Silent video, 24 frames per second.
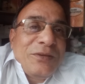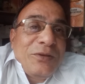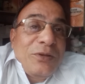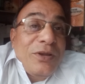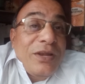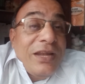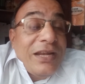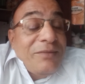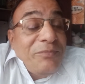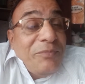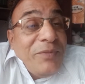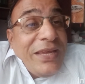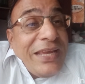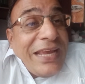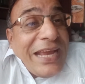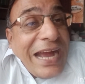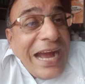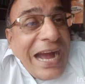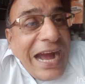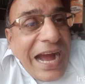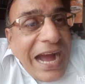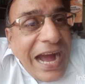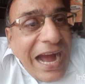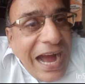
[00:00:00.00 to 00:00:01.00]
Let me
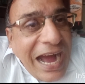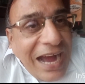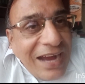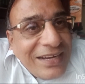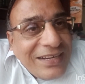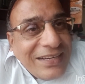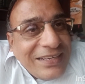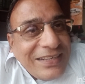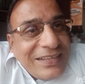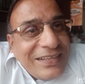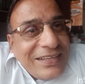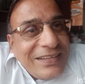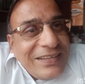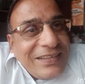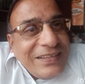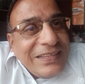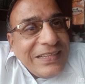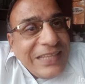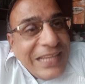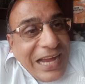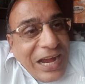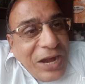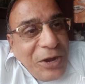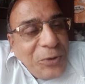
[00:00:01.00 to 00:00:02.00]

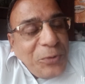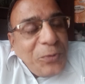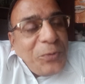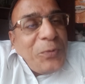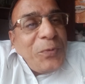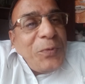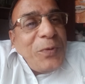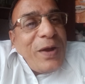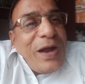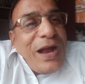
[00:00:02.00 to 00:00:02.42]
now